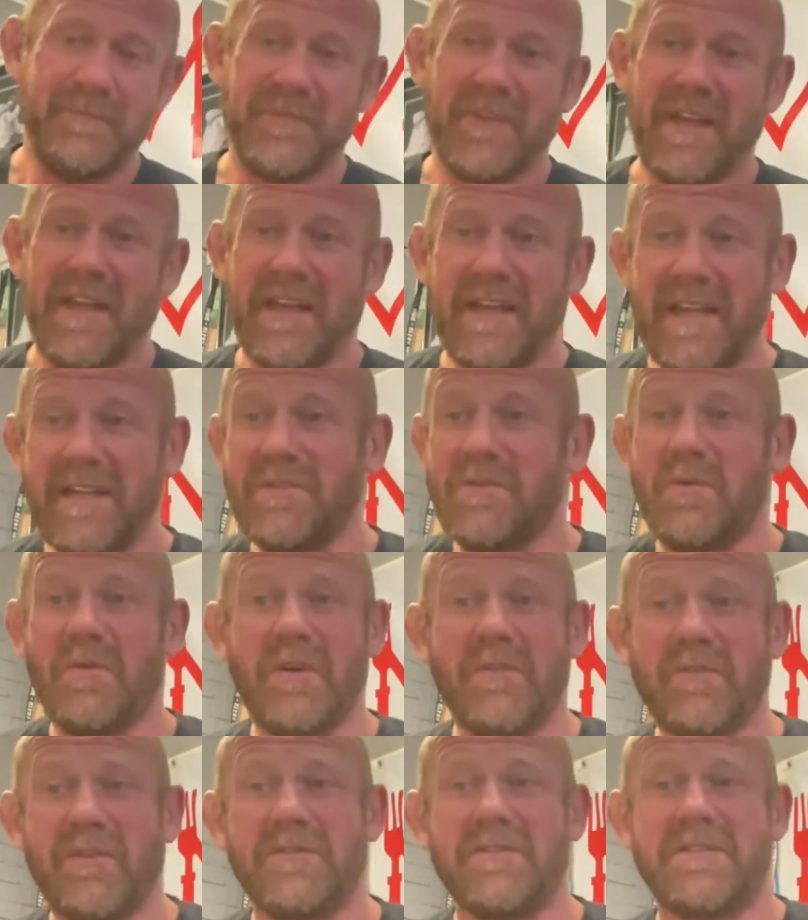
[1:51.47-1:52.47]
And that's all
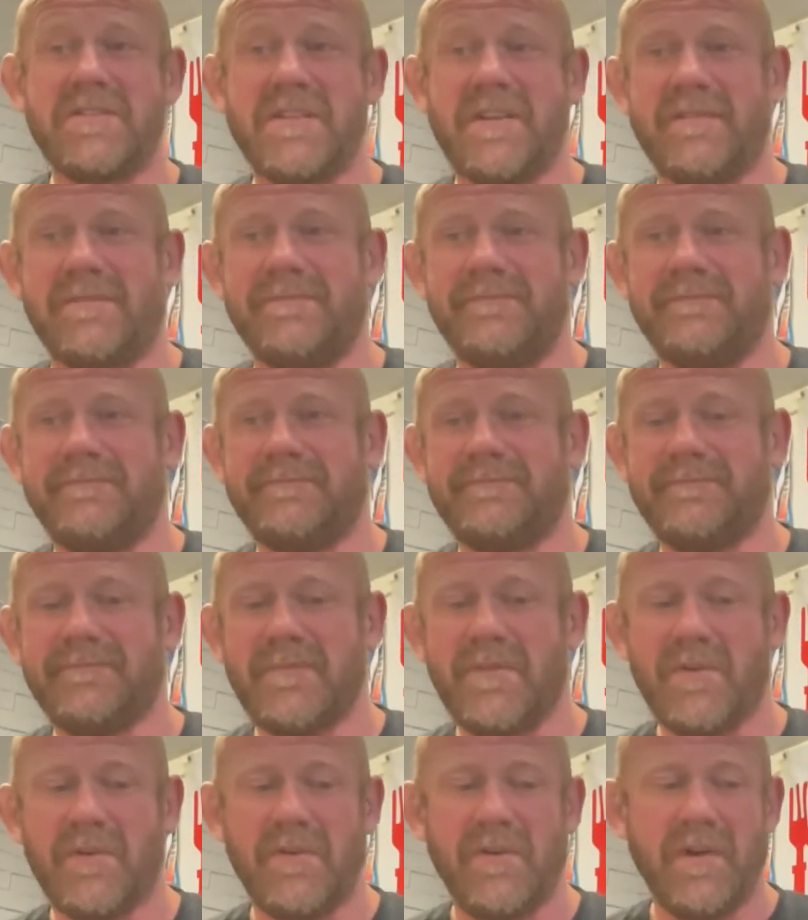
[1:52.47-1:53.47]
I've got to sell.
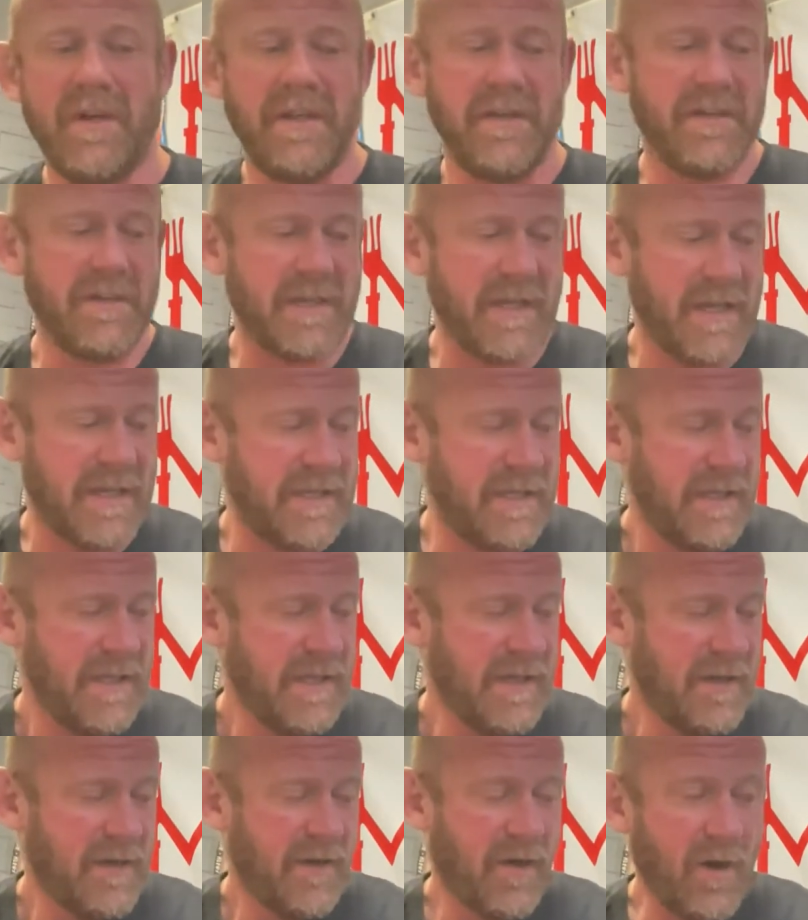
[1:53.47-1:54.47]
All right, okay?
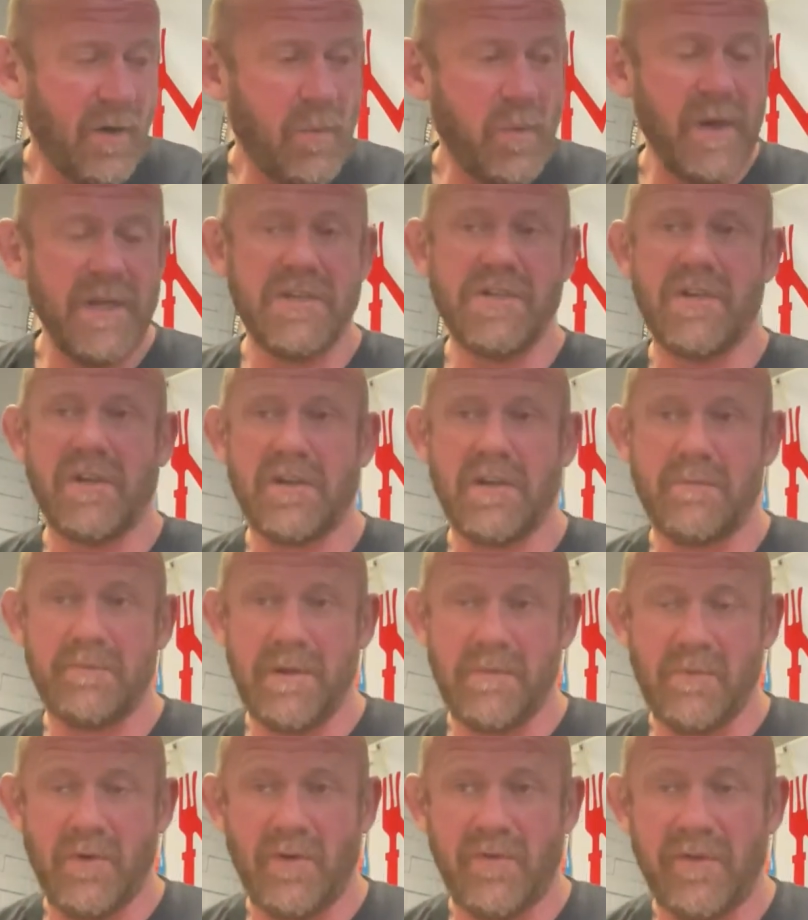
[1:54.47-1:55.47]
I wish it could
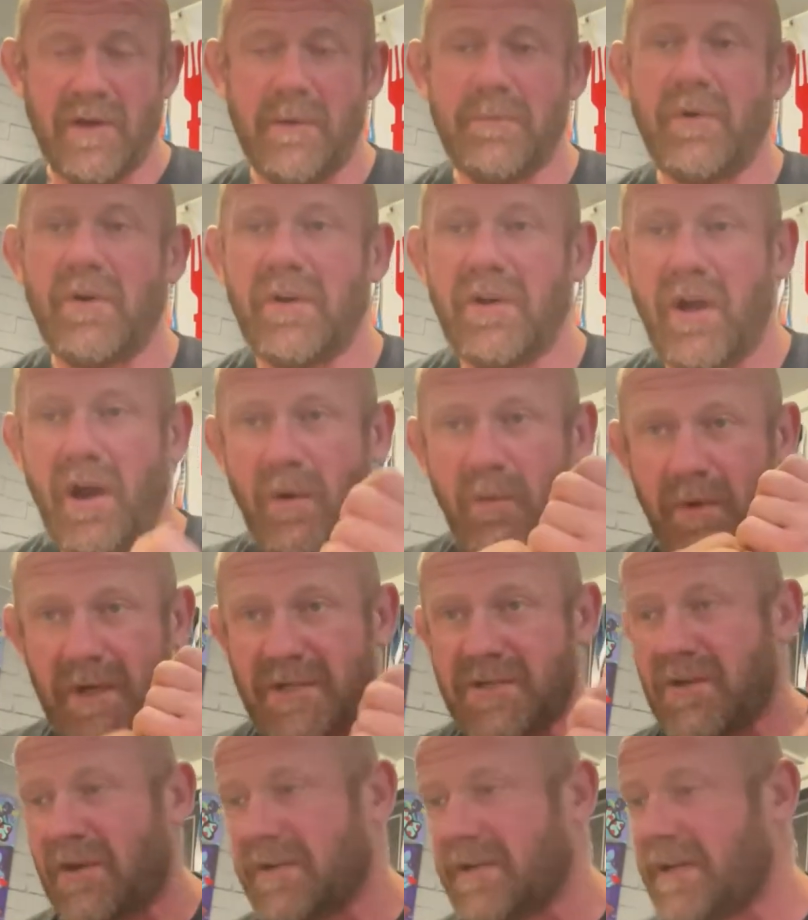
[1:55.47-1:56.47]
be more flamboyant. I
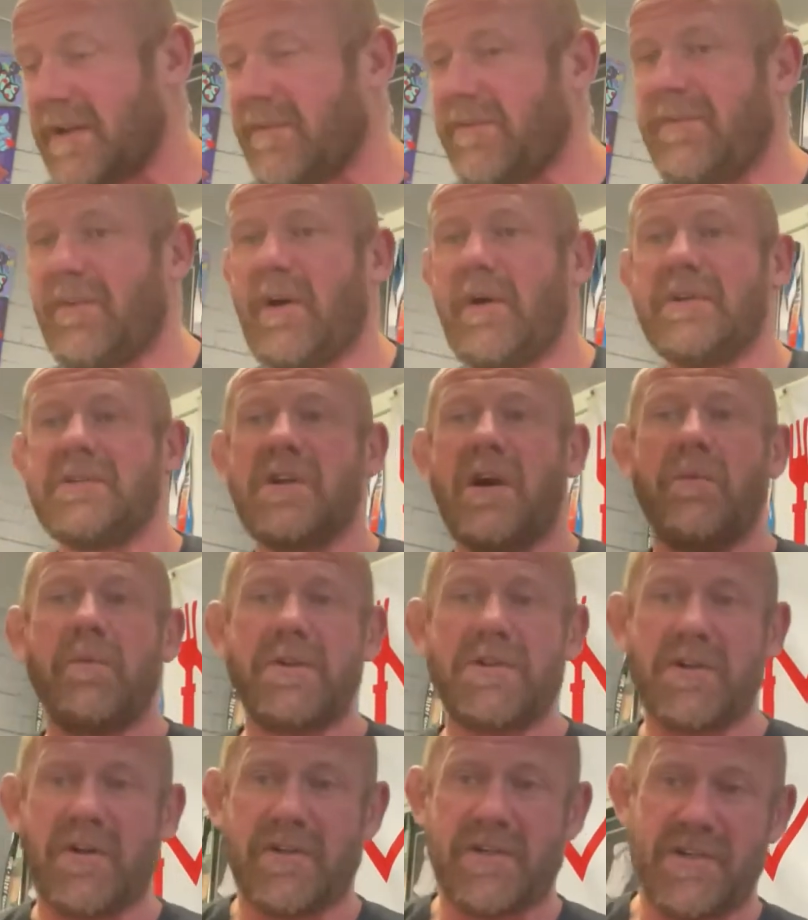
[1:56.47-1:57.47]
wish I could have fights. I
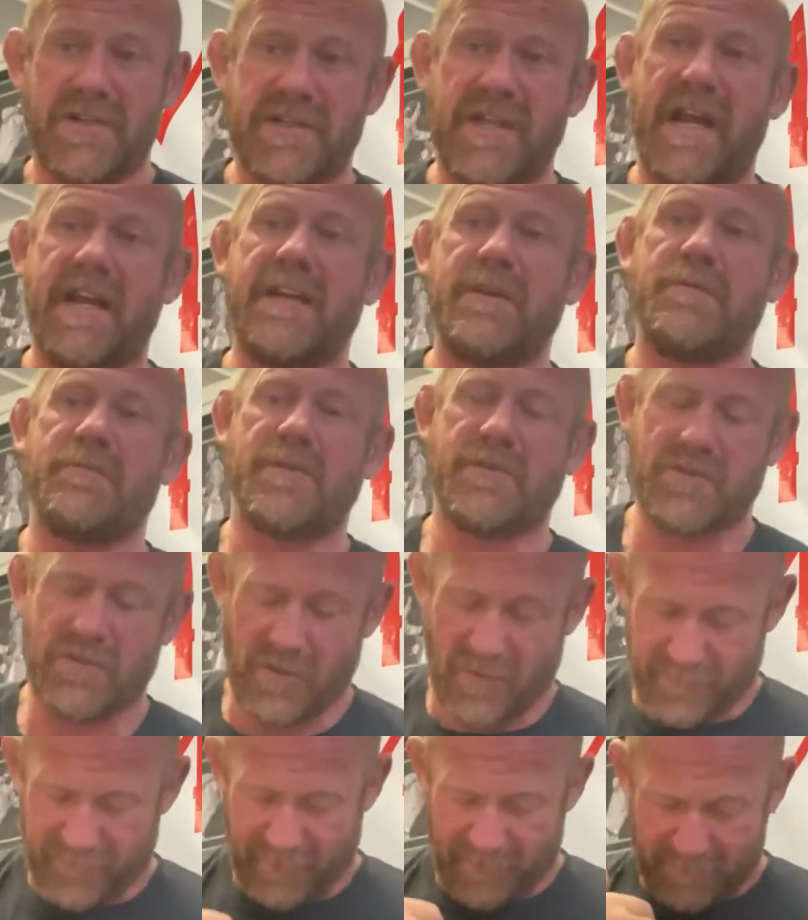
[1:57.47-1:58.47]
wish I could stand in my
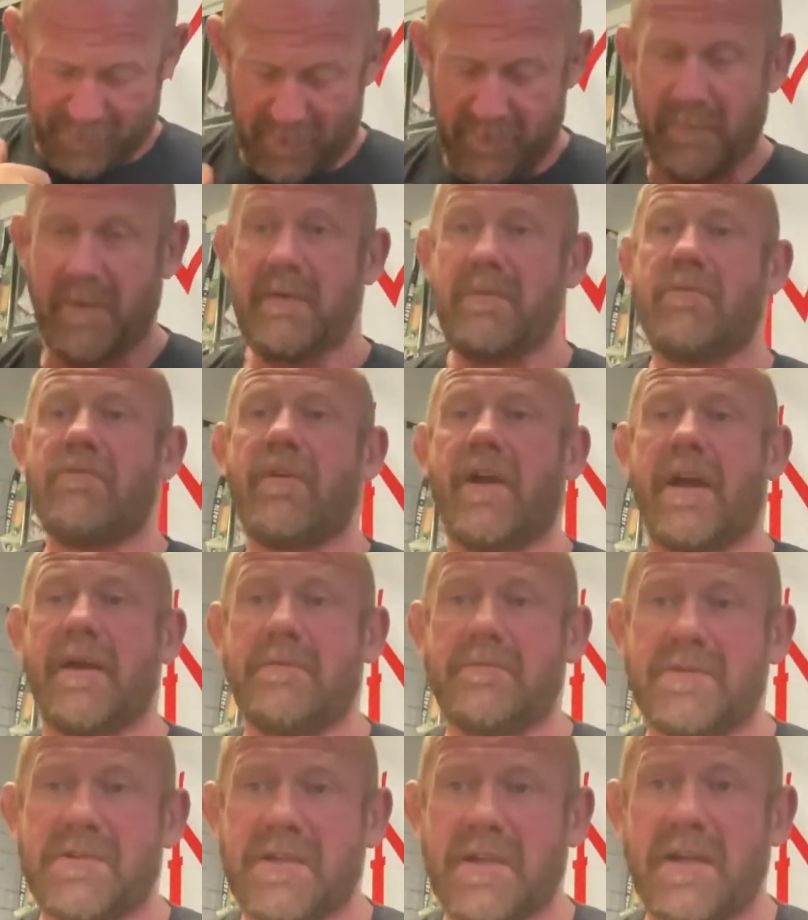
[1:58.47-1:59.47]
top rope and be
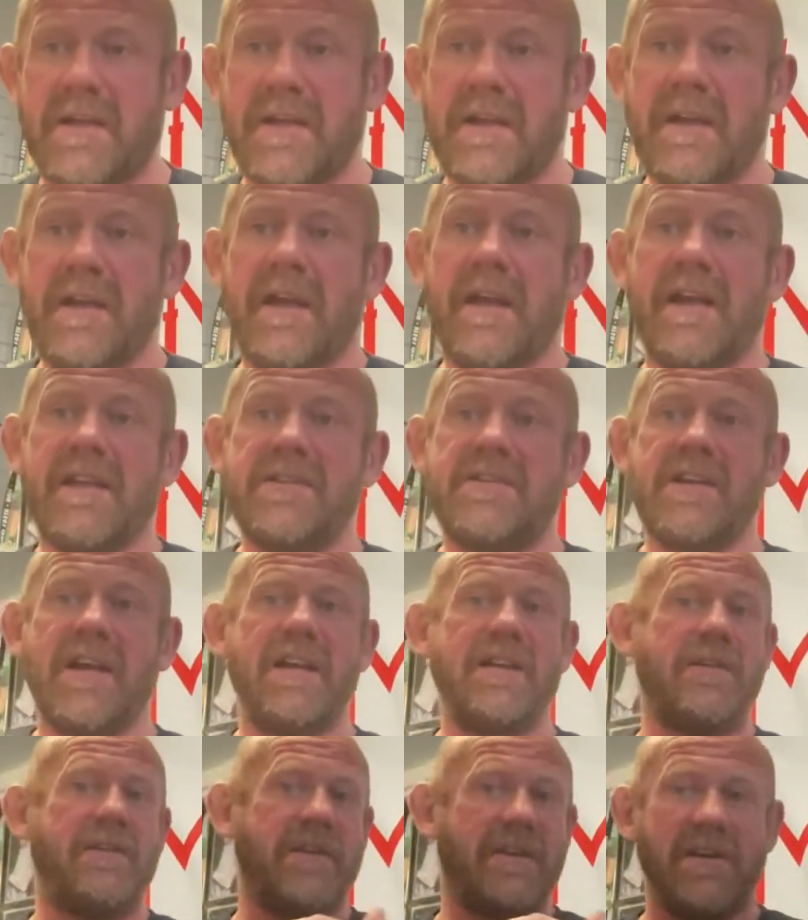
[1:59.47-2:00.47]
ripped and
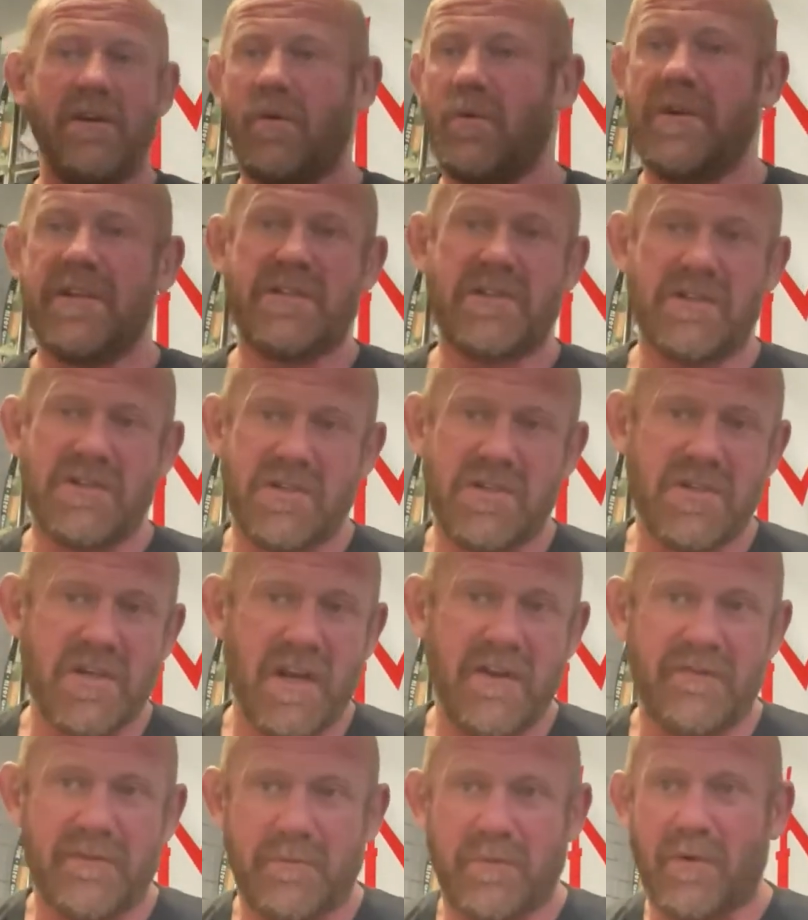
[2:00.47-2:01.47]
tell you that all this is
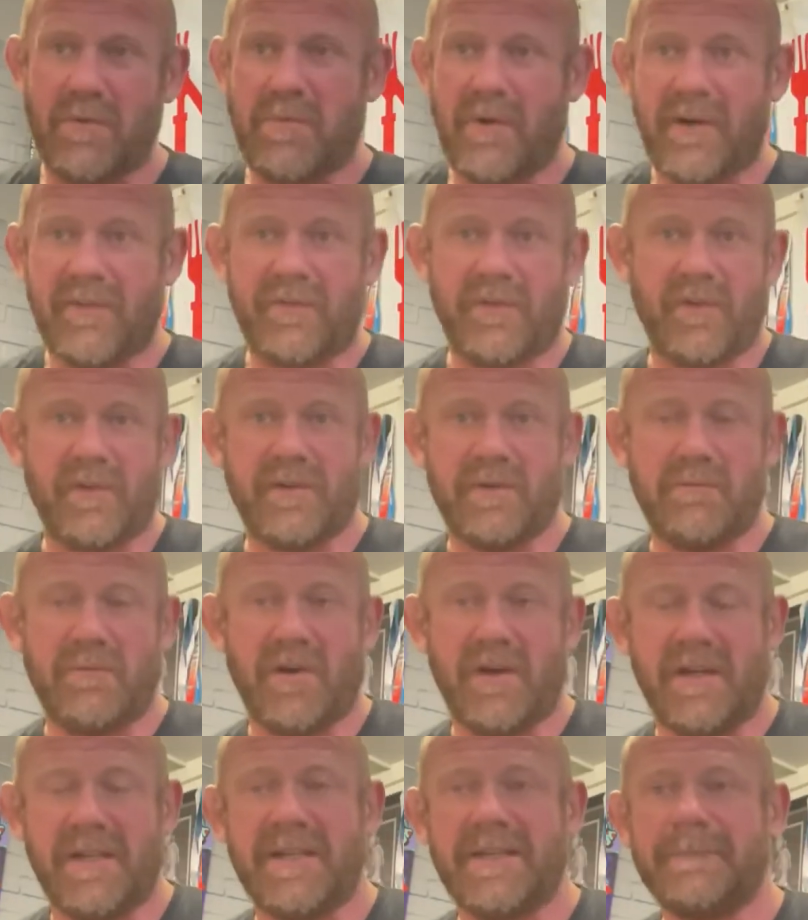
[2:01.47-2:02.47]
achievable by following
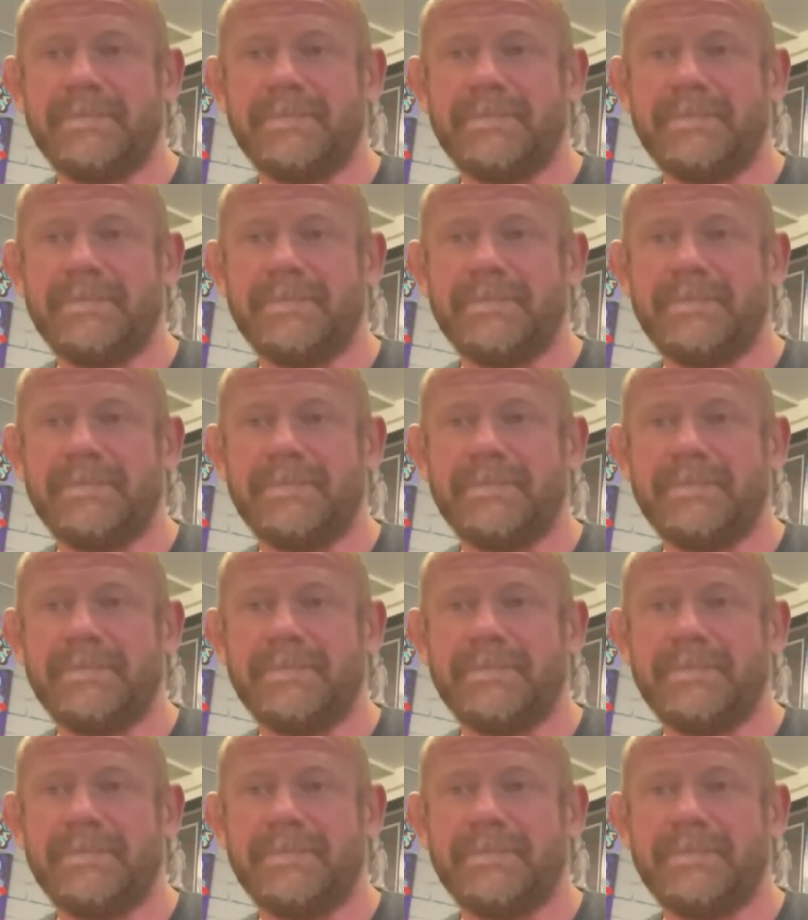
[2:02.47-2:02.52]
my